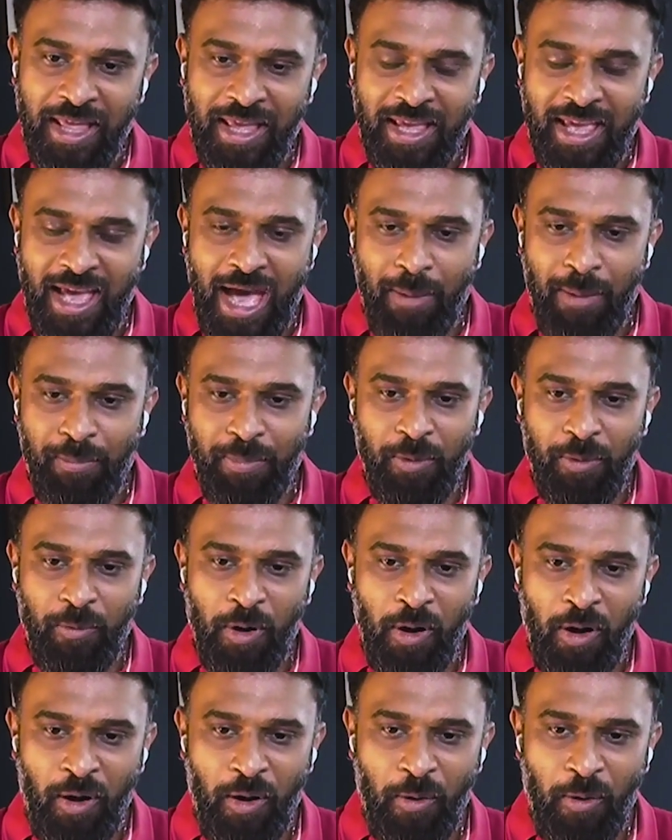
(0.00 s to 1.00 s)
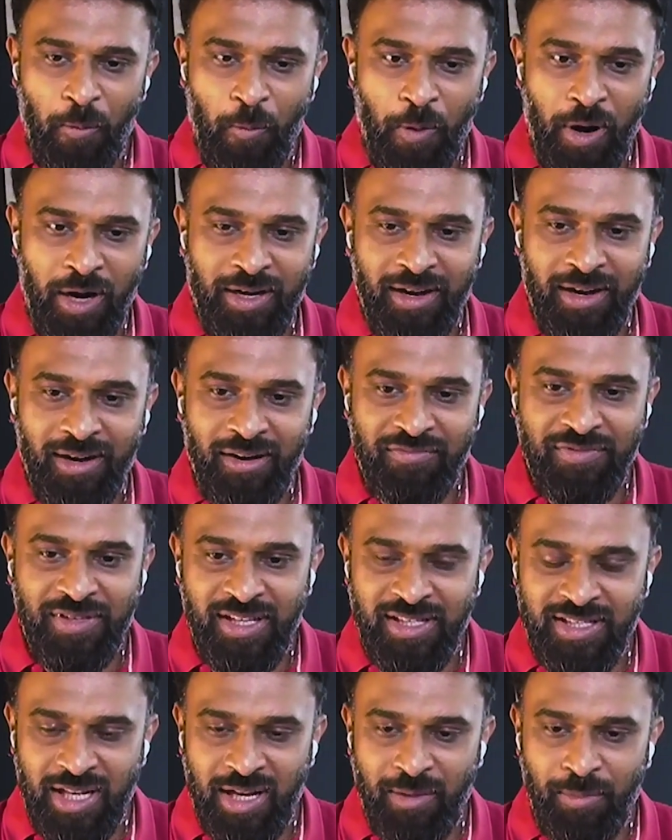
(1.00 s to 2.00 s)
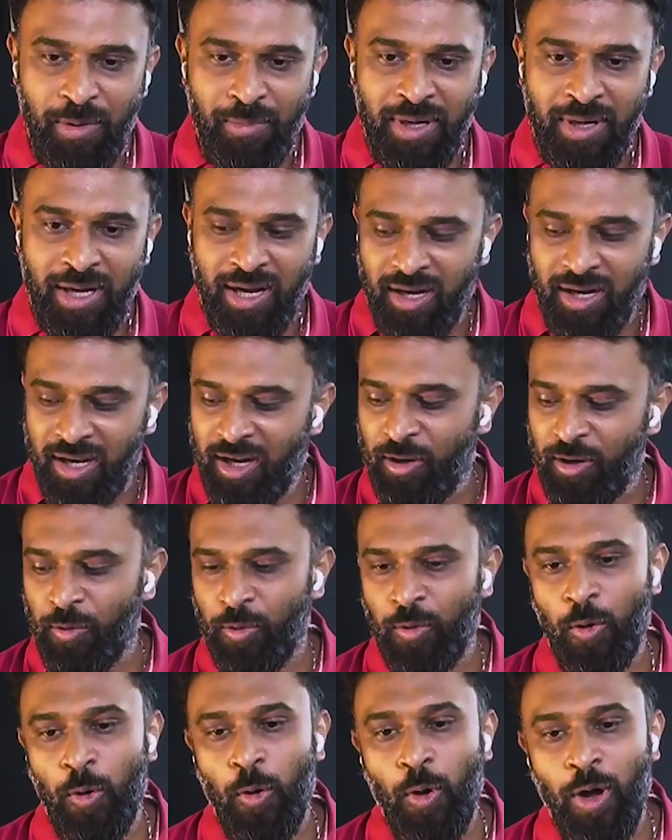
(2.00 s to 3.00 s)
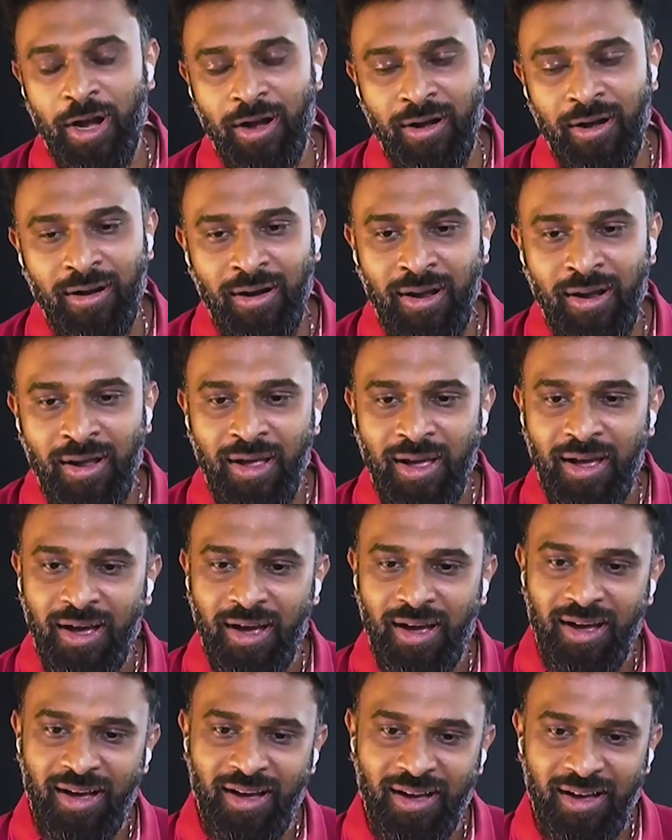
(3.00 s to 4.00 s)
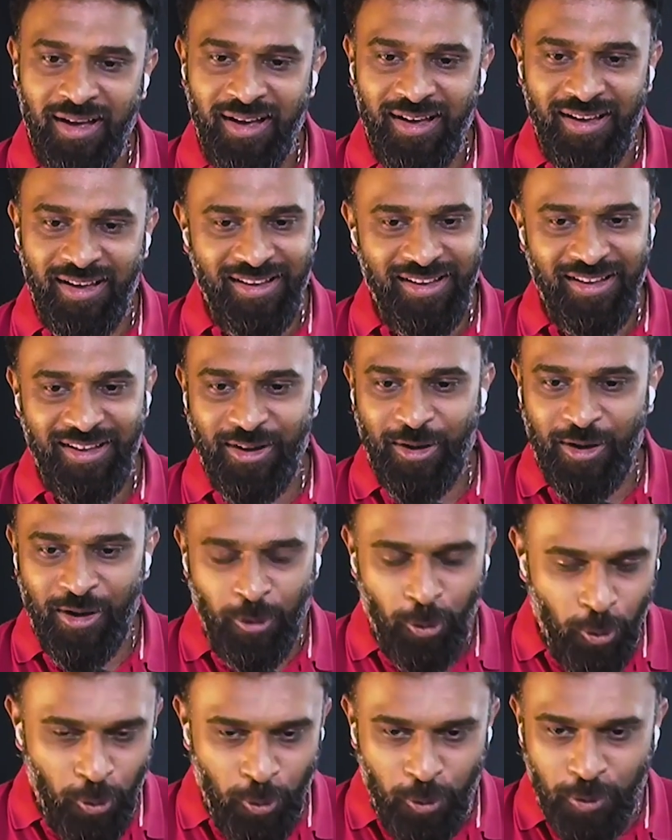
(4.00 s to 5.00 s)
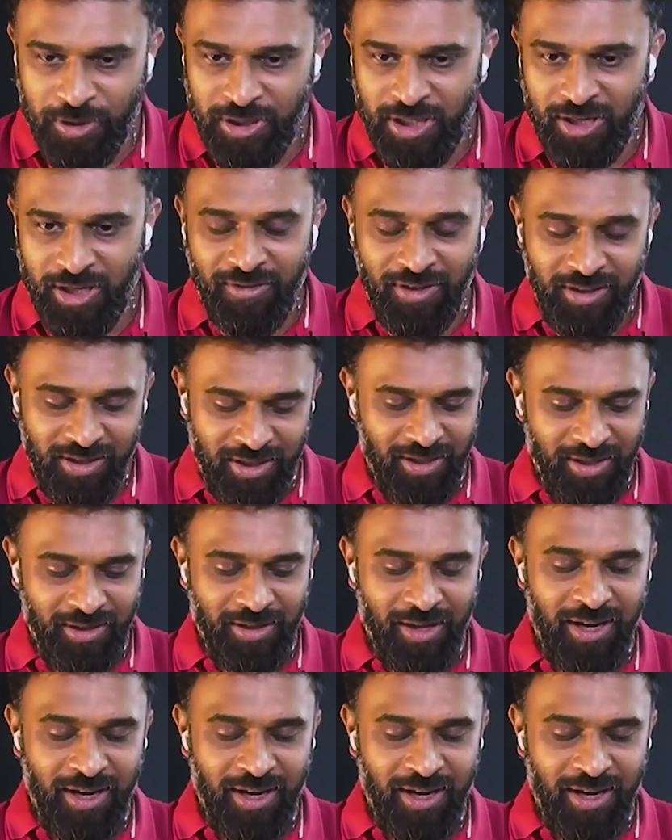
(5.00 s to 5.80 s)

gap in what kind of sales enablement I need to go and uh, close and everything.